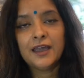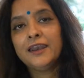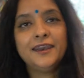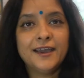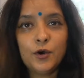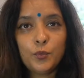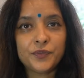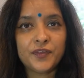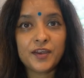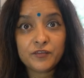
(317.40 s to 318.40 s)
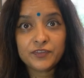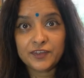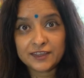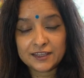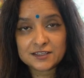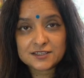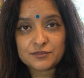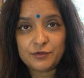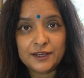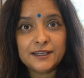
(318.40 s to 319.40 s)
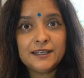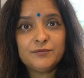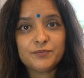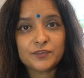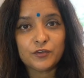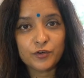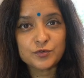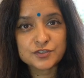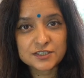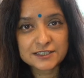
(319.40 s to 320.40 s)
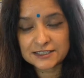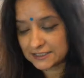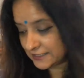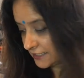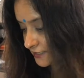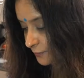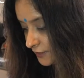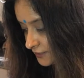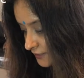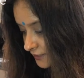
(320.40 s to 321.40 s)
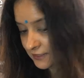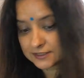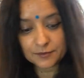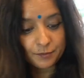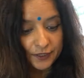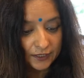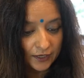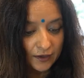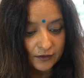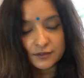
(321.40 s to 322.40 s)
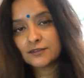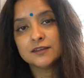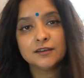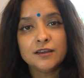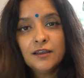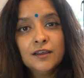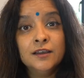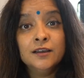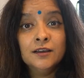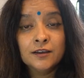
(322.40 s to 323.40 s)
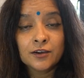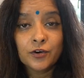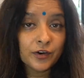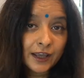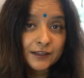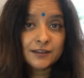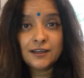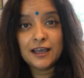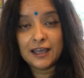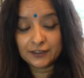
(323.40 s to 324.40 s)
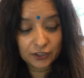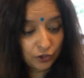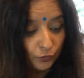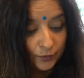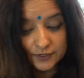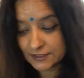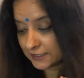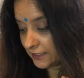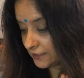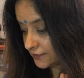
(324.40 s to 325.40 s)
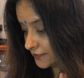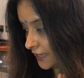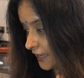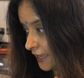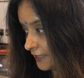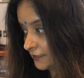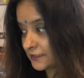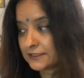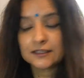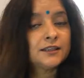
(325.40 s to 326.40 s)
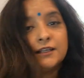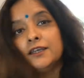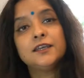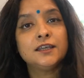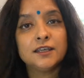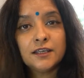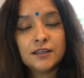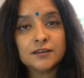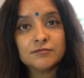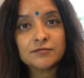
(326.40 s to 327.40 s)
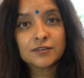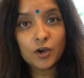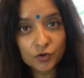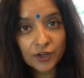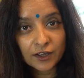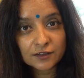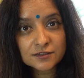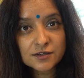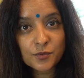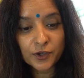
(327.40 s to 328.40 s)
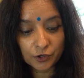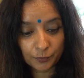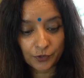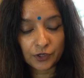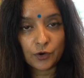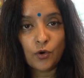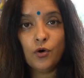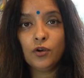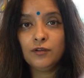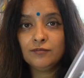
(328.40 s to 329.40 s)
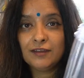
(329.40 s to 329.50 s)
Now with everything that's ready, the roasted sesame seeds and peanuts and coriander and cumin seeds and the coconut, we're going to put it all